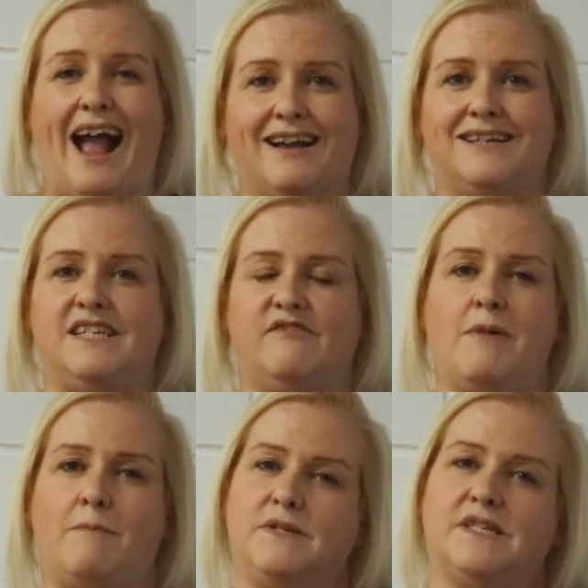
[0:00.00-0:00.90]
active
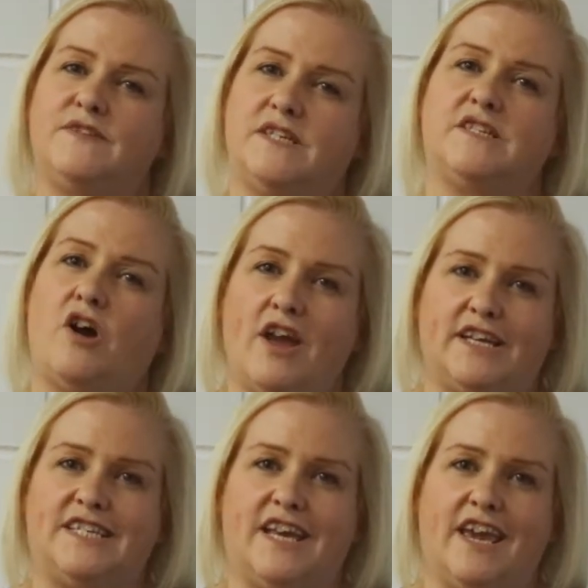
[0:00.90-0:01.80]
members of
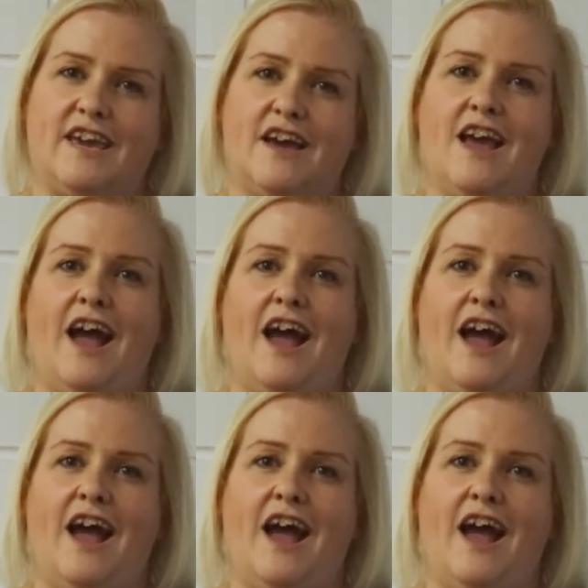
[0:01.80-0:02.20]
society,